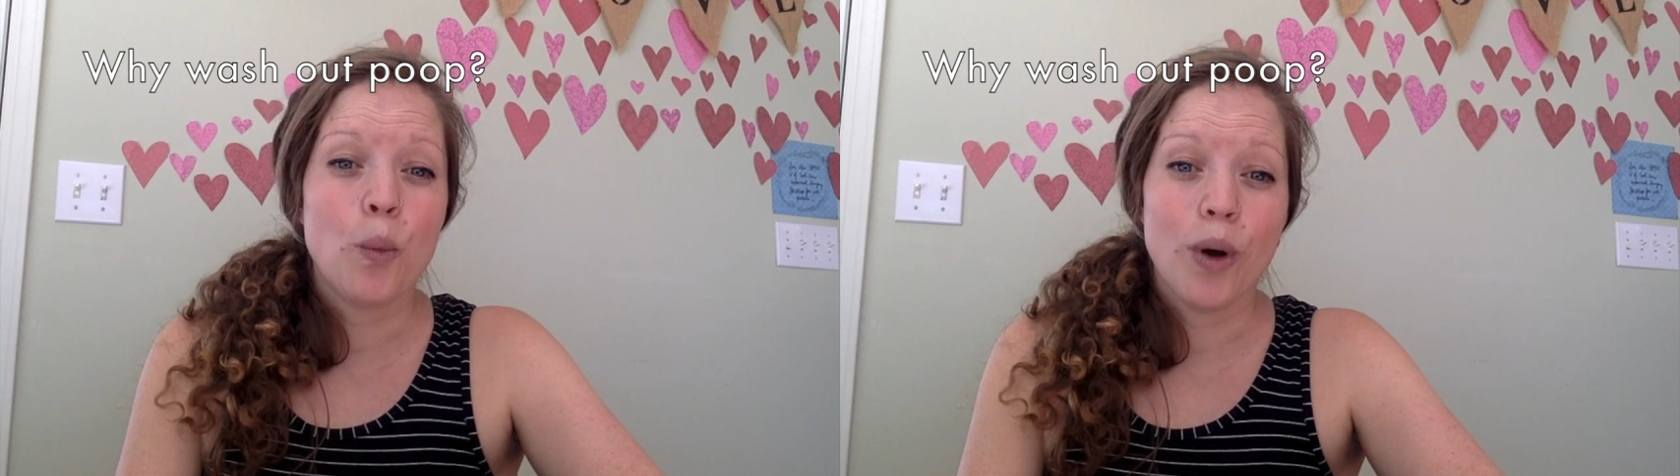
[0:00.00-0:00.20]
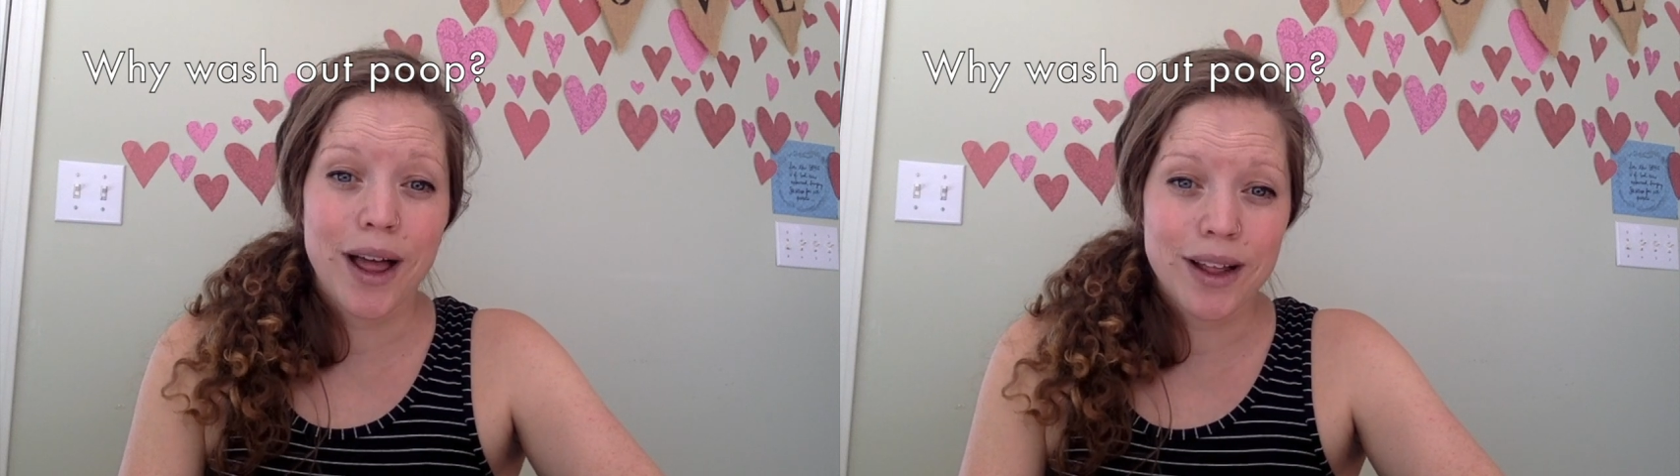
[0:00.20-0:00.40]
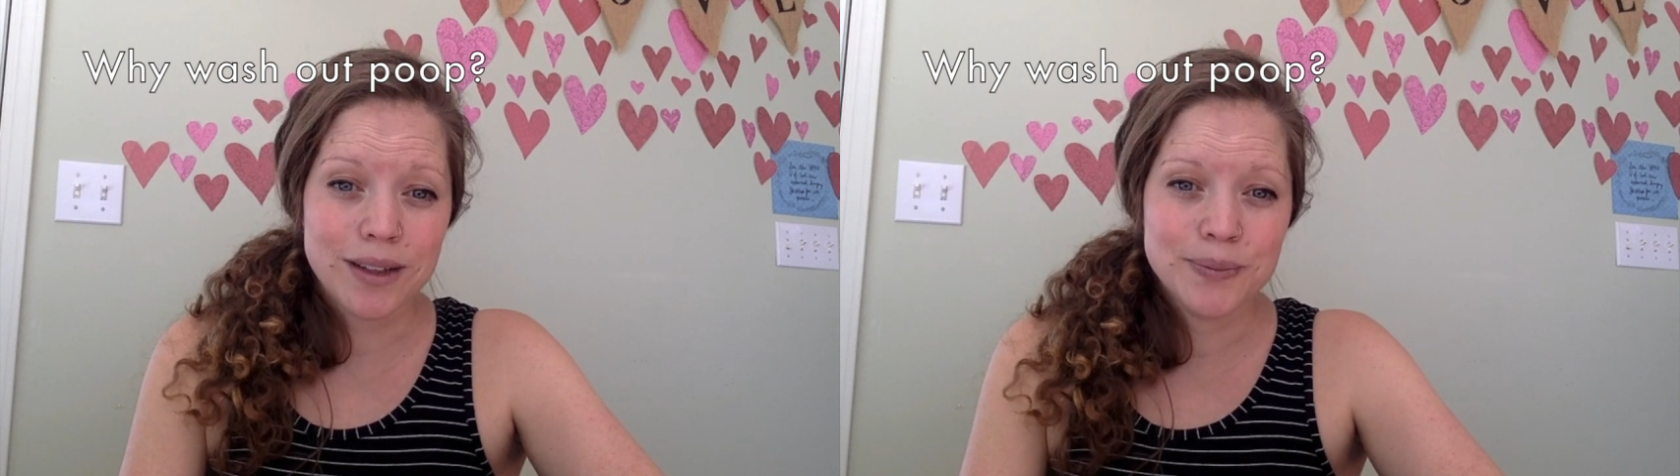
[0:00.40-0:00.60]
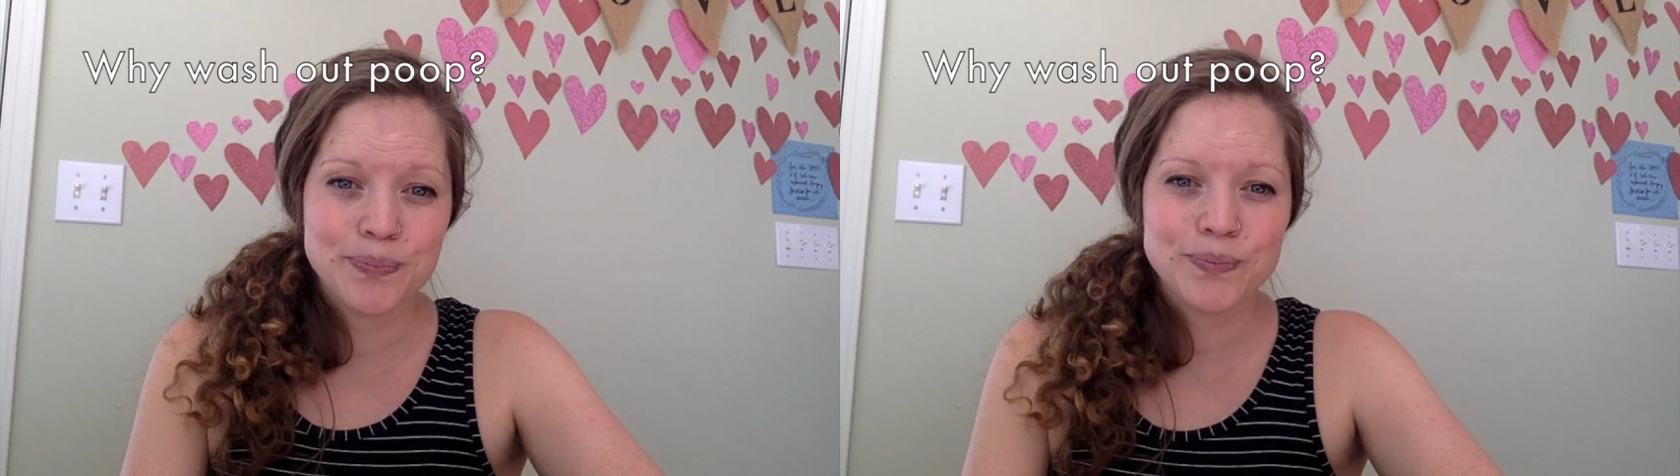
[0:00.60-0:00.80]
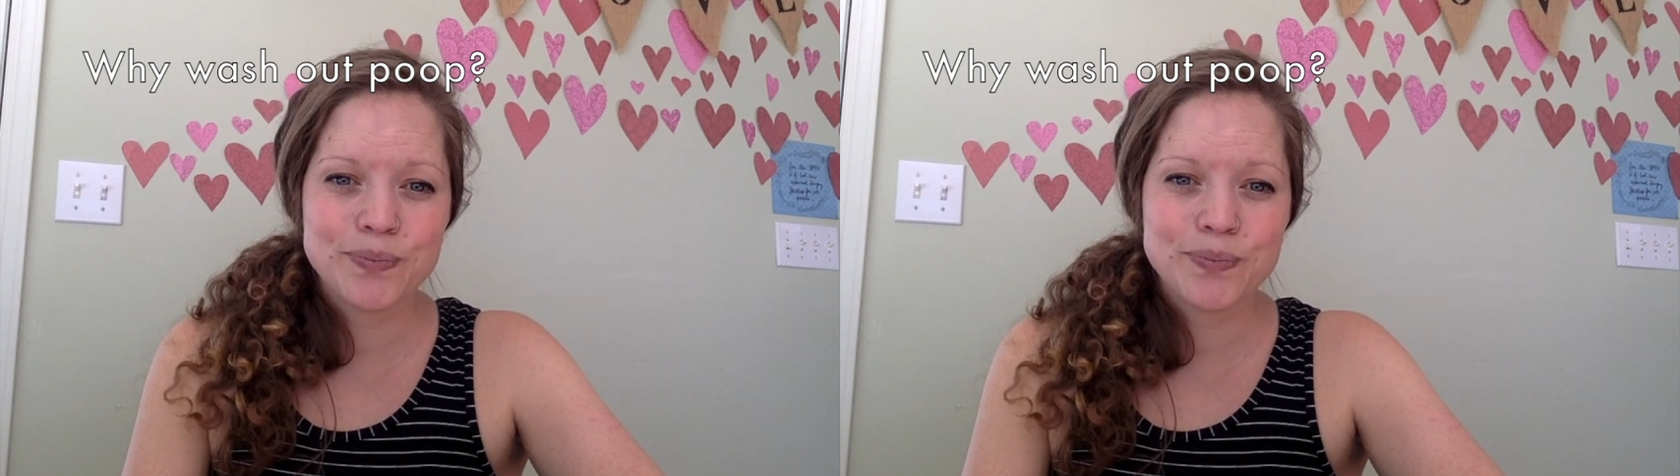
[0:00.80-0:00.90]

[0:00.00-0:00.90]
Well,